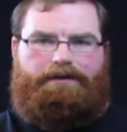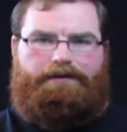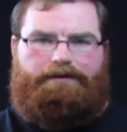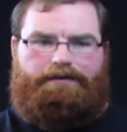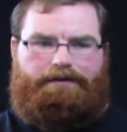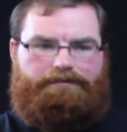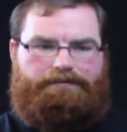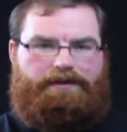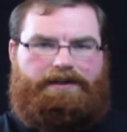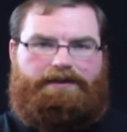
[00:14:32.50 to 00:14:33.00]

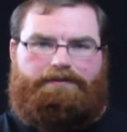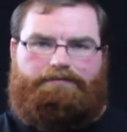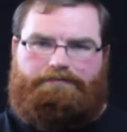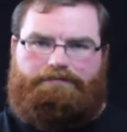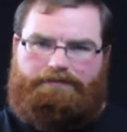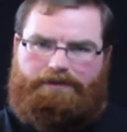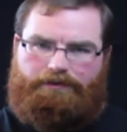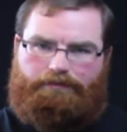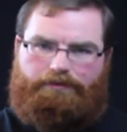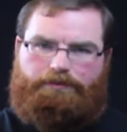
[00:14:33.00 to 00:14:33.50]

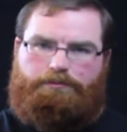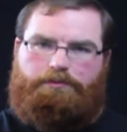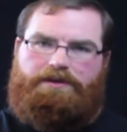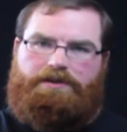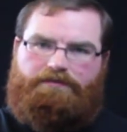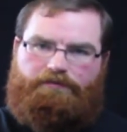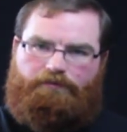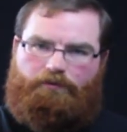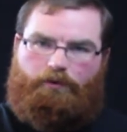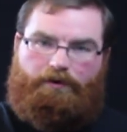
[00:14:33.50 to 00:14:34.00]

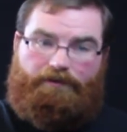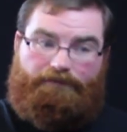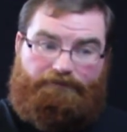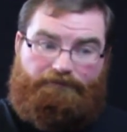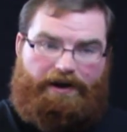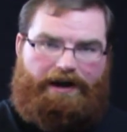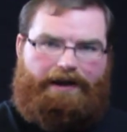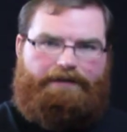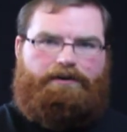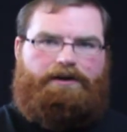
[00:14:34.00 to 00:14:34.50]
300, 400,
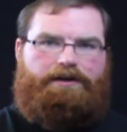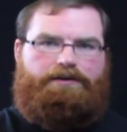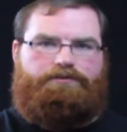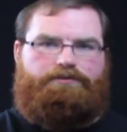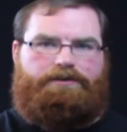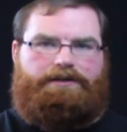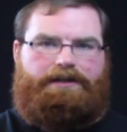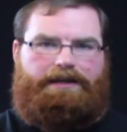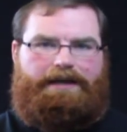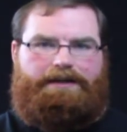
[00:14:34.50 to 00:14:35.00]

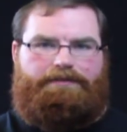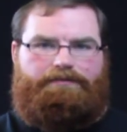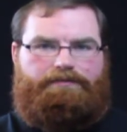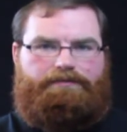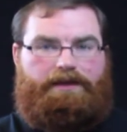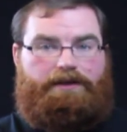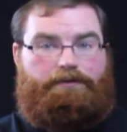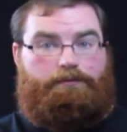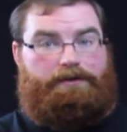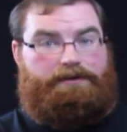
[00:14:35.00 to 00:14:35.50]
500, and
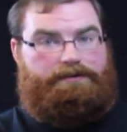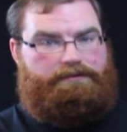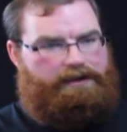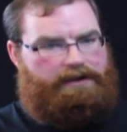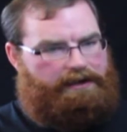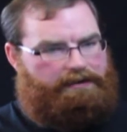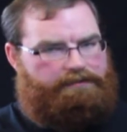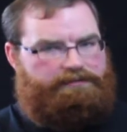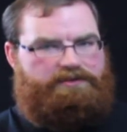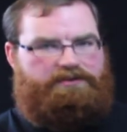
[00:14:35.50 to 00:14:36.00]
they would
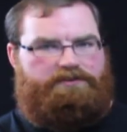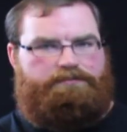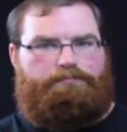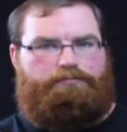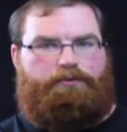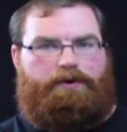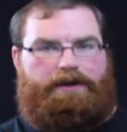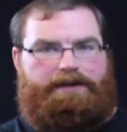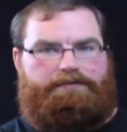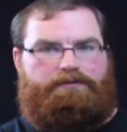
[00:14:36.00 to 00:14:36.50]
kind of
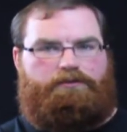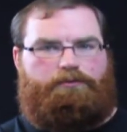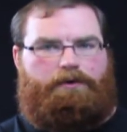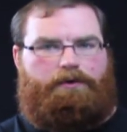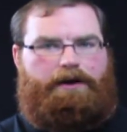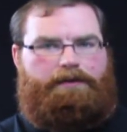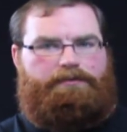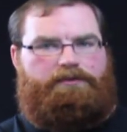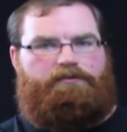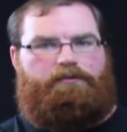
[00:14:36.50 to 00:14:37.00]
spread
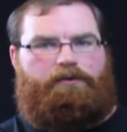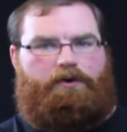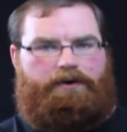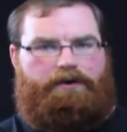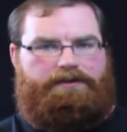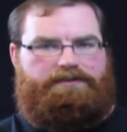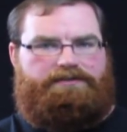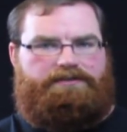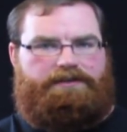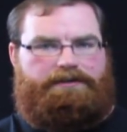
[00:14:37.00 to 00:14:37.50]
throughout the
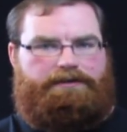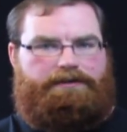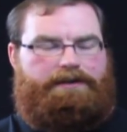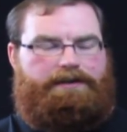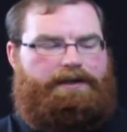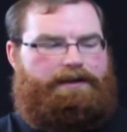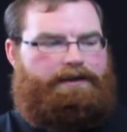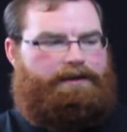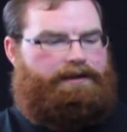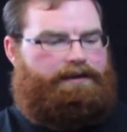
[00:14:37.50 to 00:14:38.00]
forest, and
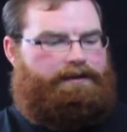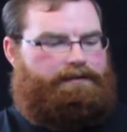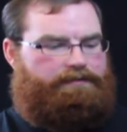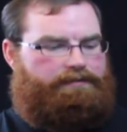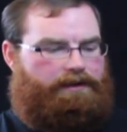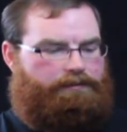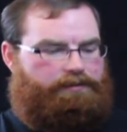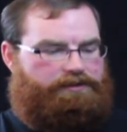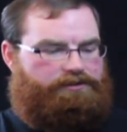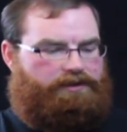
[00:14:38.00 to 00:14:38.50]

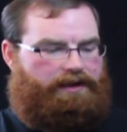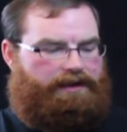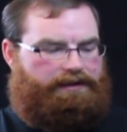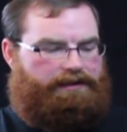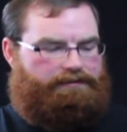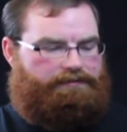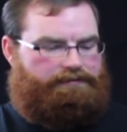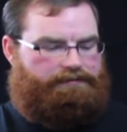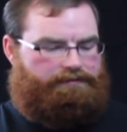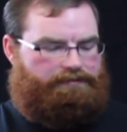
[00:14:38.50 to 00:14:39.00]
they would try
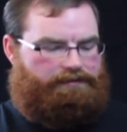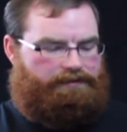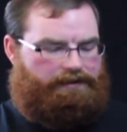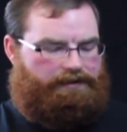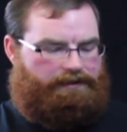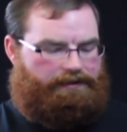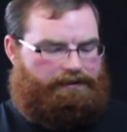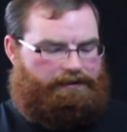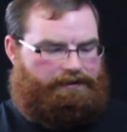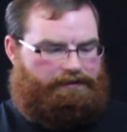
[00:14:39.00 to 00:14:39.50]
and
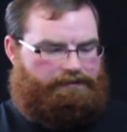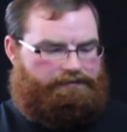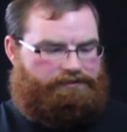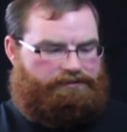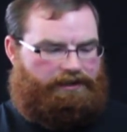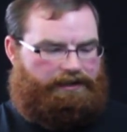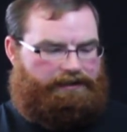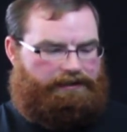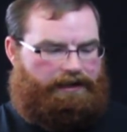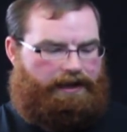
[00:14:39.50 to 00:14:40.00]

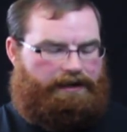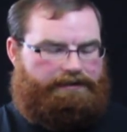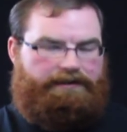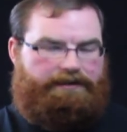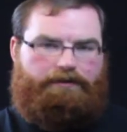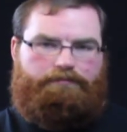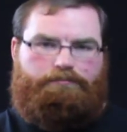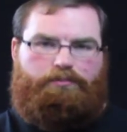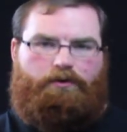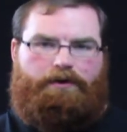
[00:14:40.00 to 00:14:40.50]
lock
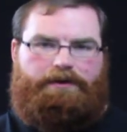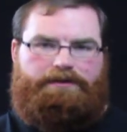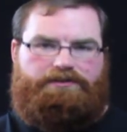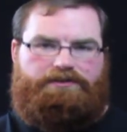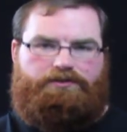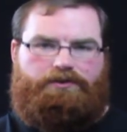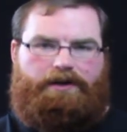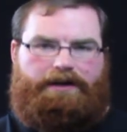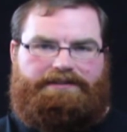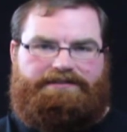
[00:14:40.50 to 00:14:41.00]
down points,
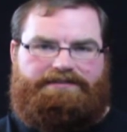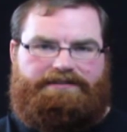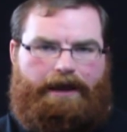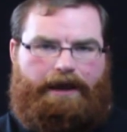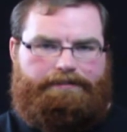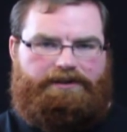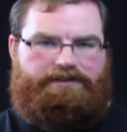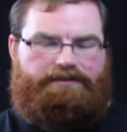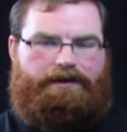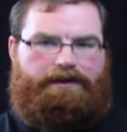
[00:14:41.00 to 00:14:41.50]
try and
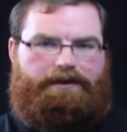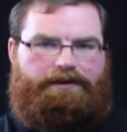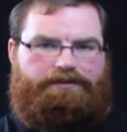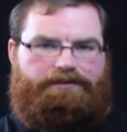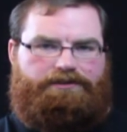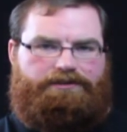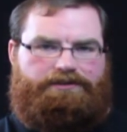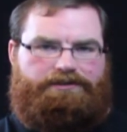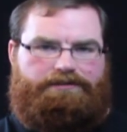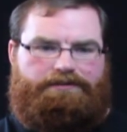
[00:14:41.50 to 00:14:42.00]

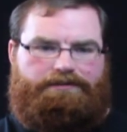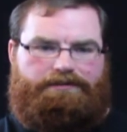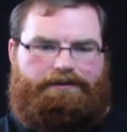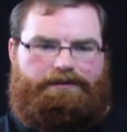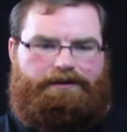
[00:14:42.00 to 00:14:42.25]
sabotage